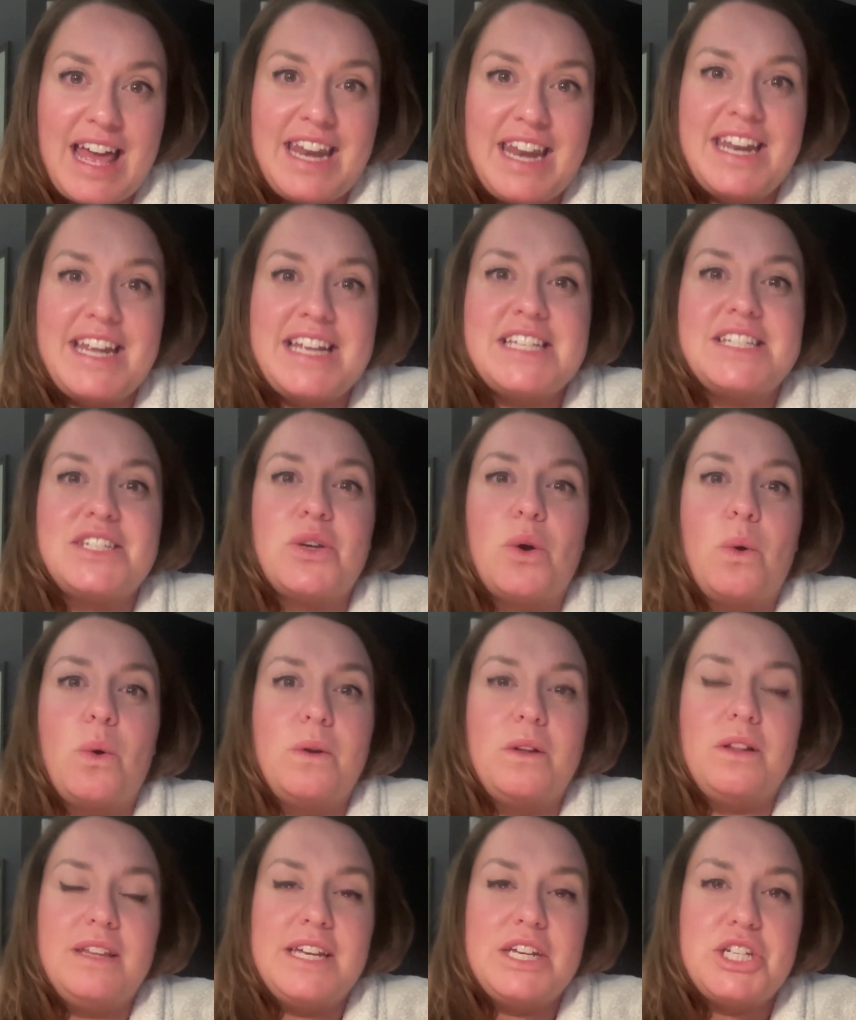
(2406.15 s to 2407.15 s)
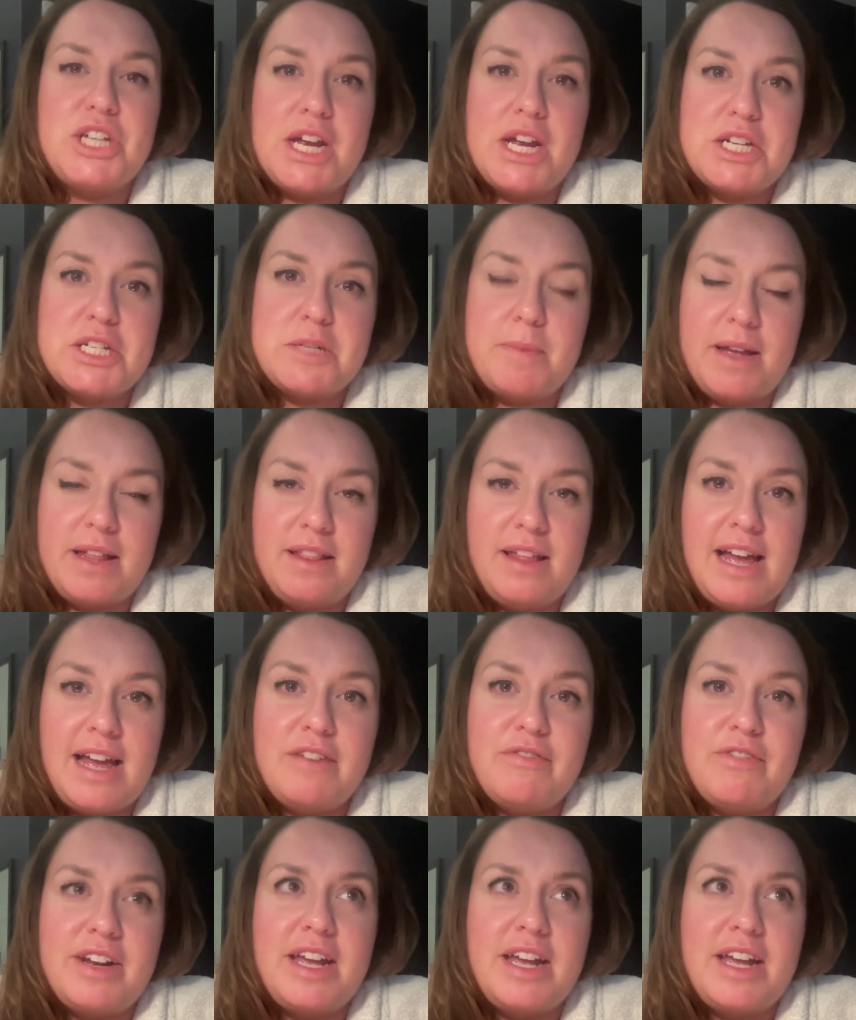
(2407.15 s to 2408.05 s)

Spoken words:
And it has totally changed my life.